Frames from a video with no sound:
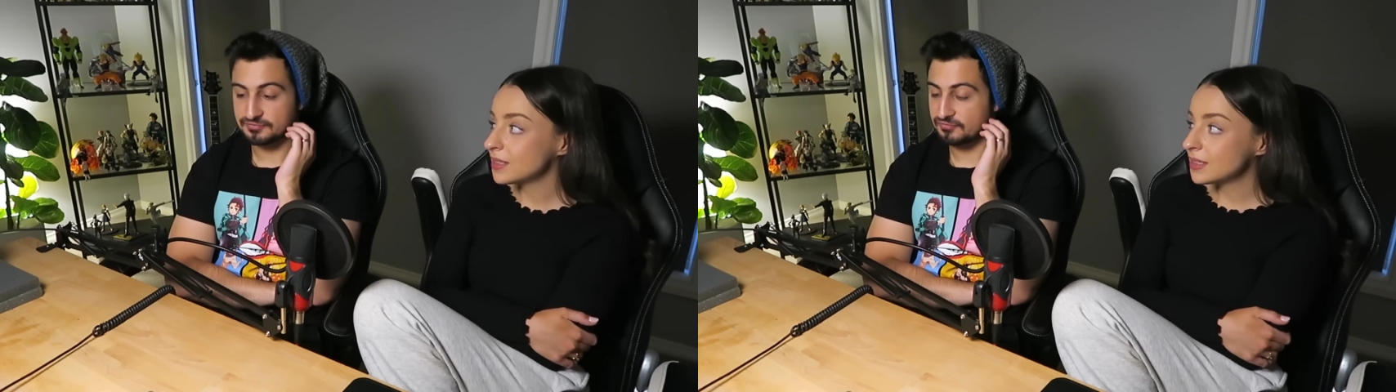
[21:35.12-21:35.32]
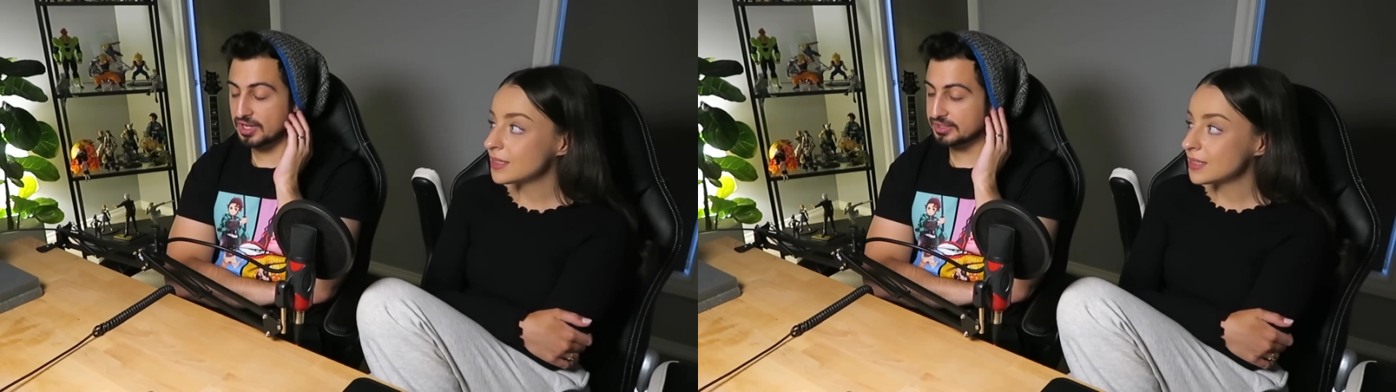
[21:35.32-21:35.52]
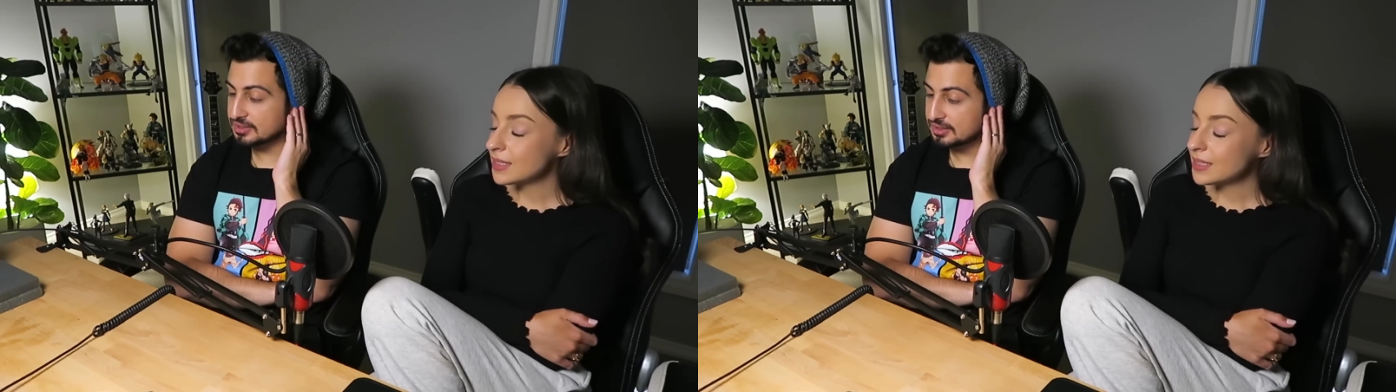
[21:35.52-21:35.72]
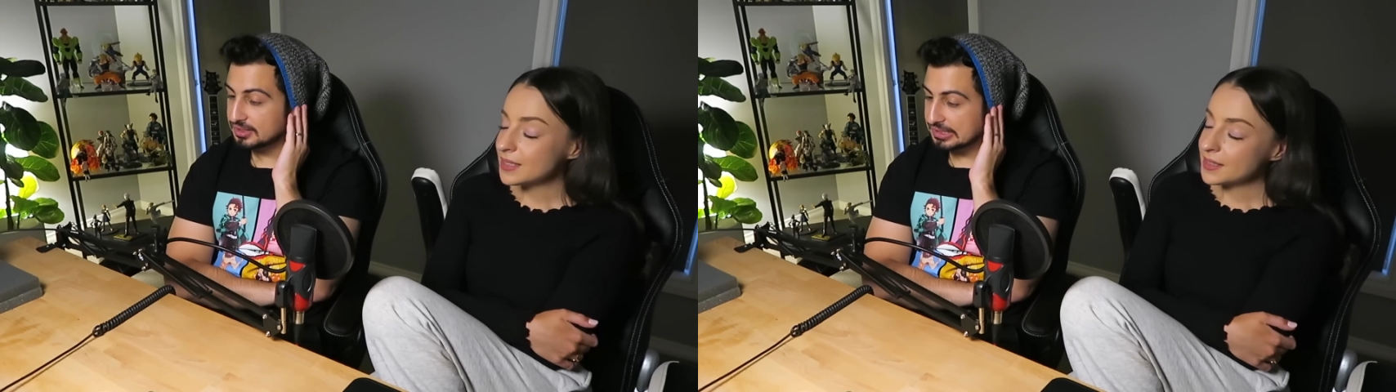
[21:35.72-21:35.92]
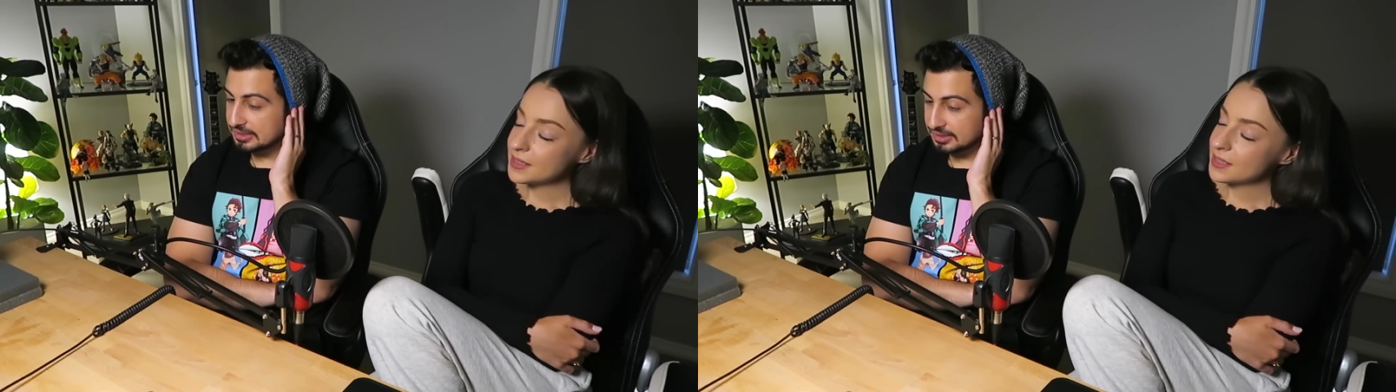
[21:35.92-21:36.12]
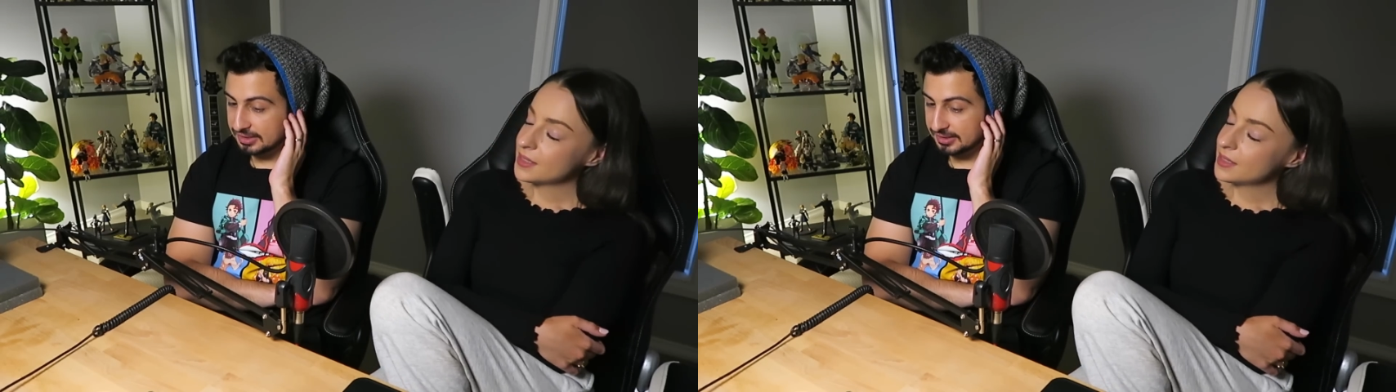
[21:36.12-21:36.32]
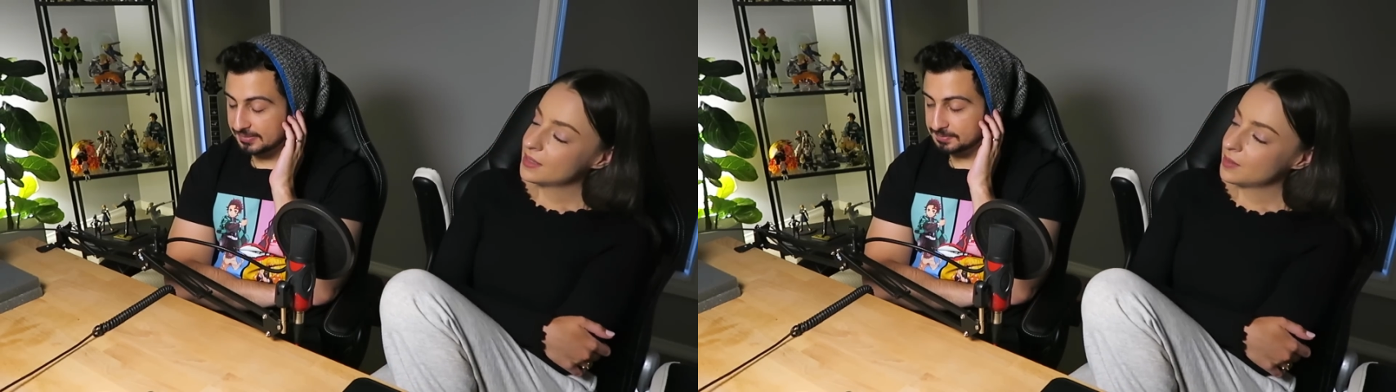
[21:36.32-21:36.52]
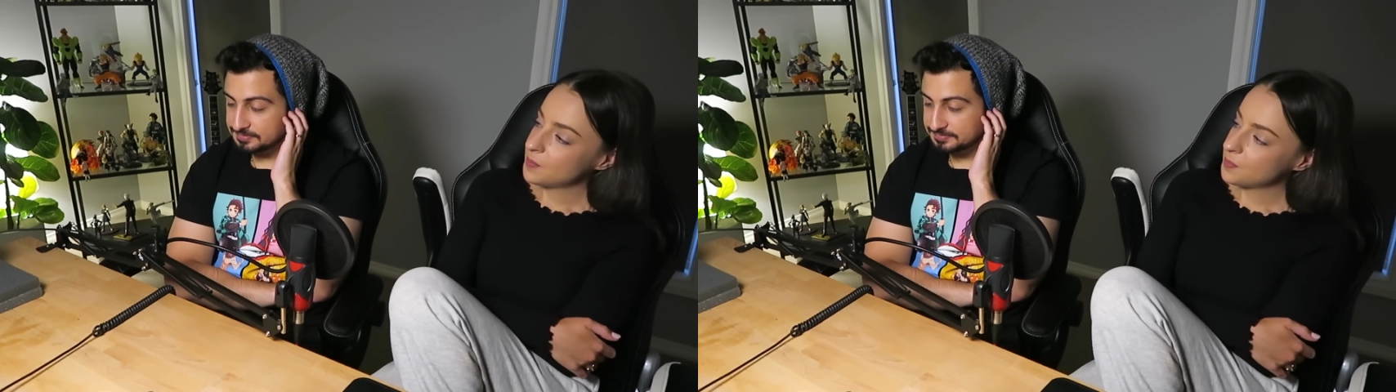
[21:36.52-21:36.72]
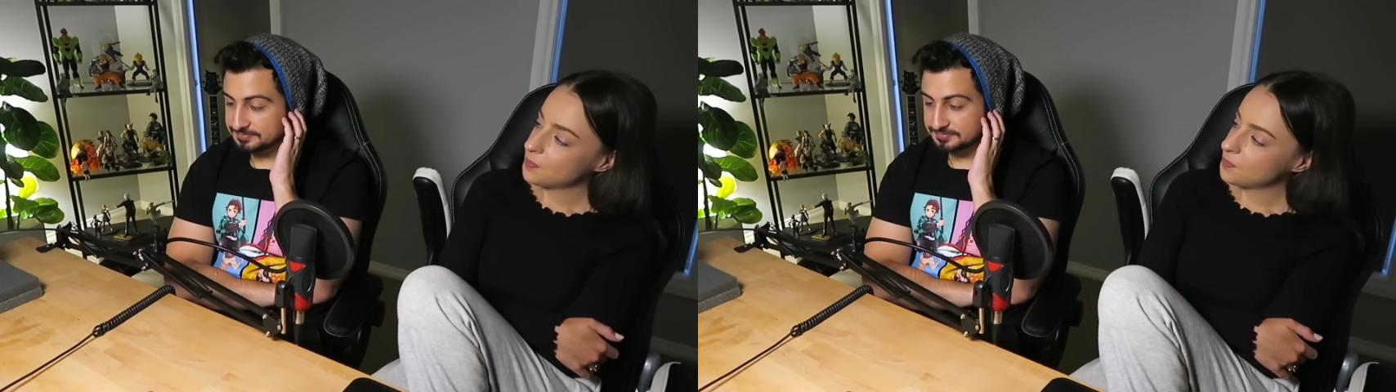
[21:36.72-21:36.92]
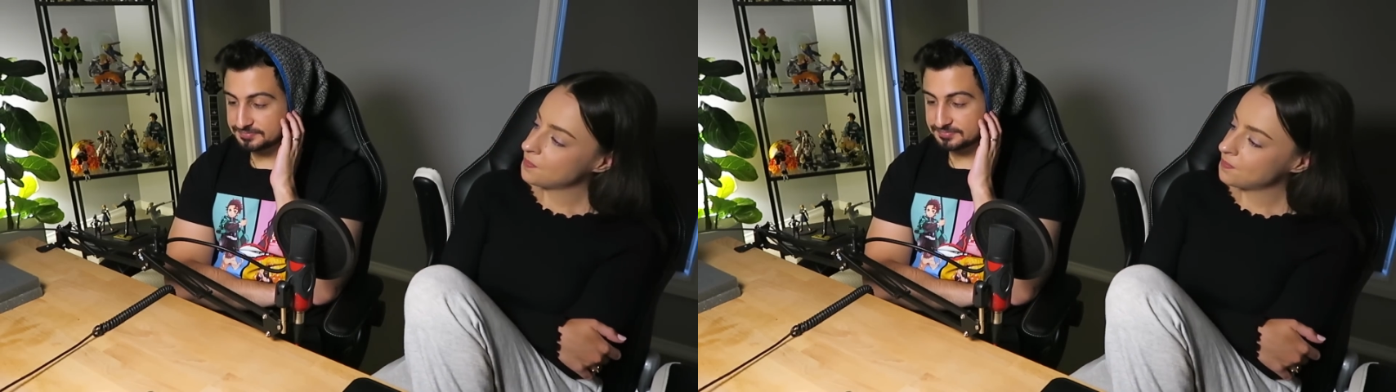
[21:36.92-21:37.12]
Speaker 1: the front. I
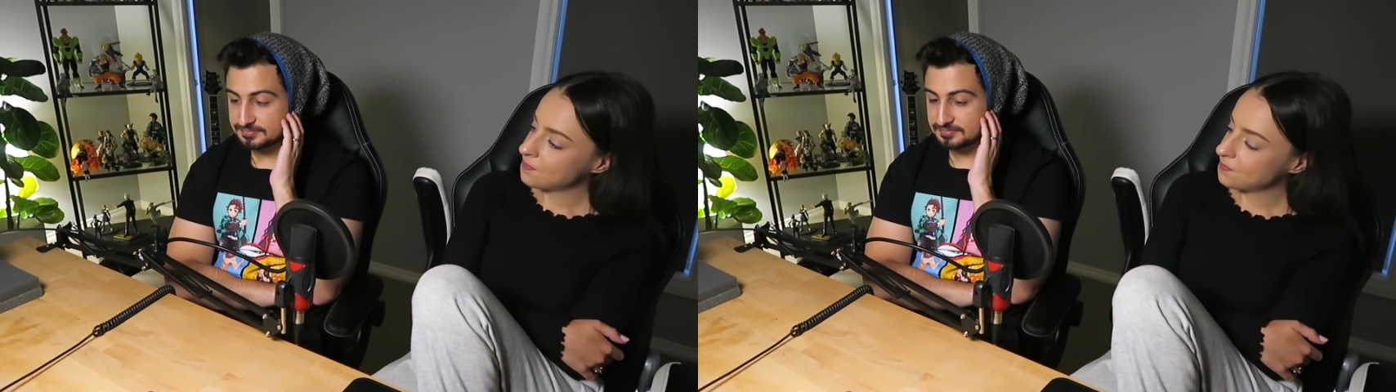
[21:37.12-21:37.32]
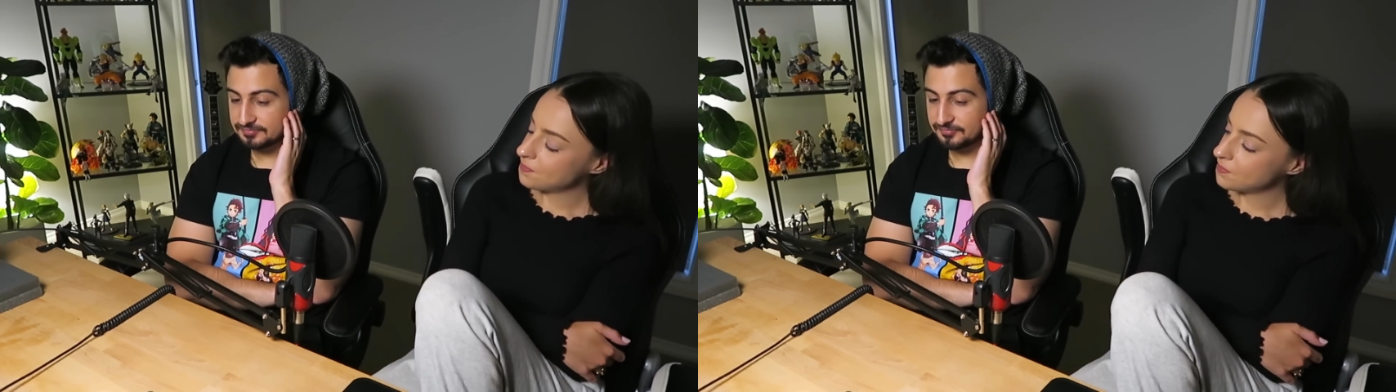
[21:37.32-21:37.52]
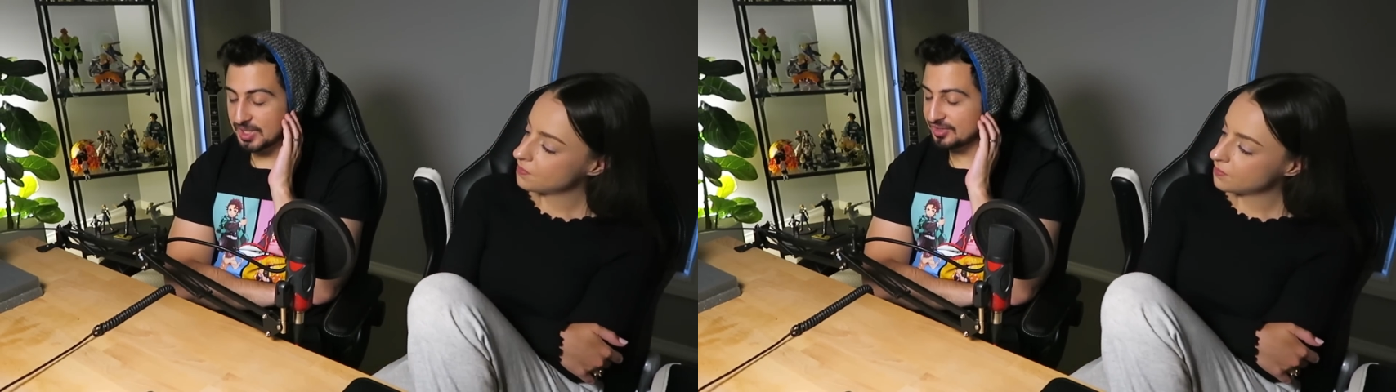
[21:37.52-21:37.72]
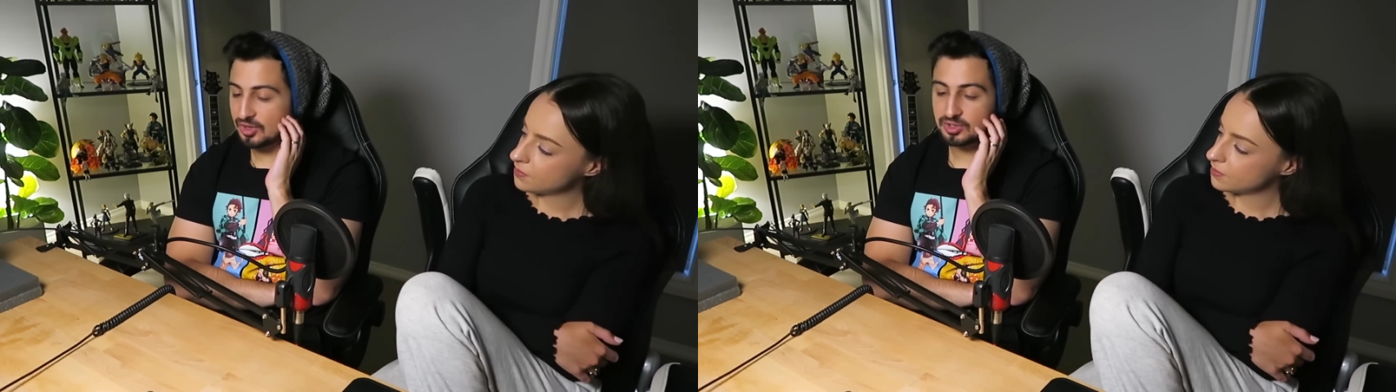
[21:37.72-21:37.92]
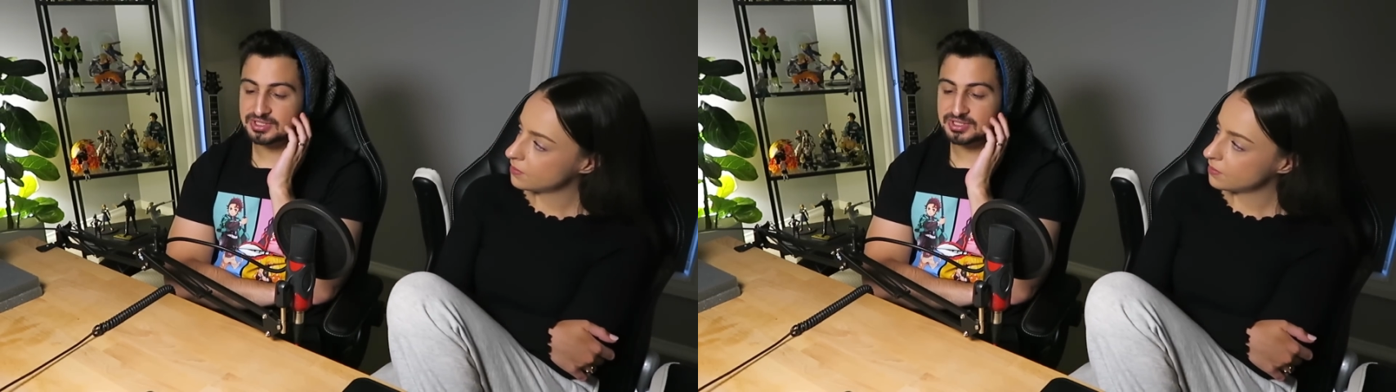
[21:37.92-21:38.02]
don't know.